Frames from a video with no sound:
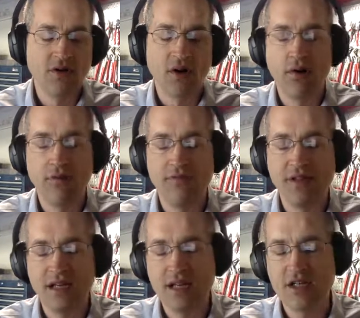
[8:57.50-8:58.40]
solve
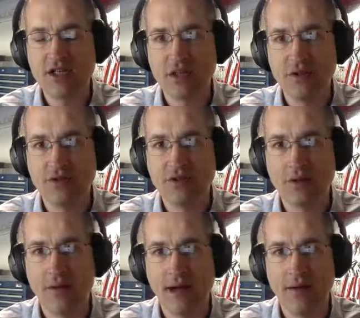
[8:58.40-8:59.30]
the issues
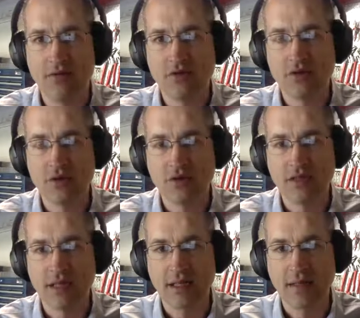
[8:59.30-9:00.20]
around
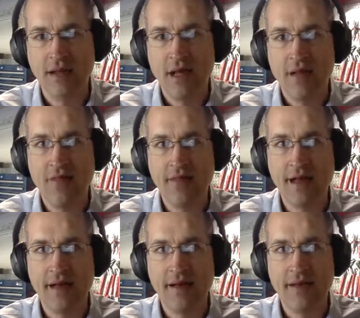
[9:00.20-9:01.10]
sourcing,
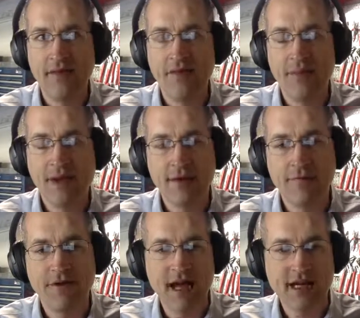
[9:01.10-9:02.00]
then the
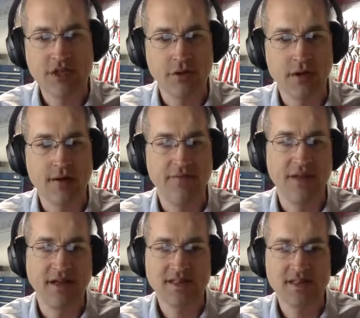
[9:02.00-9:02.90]
manufacture of
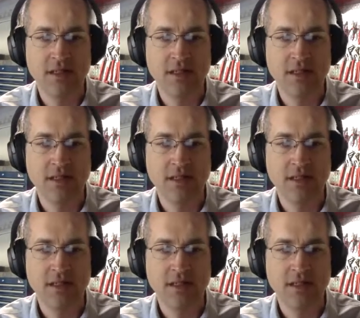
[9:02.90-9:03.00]
this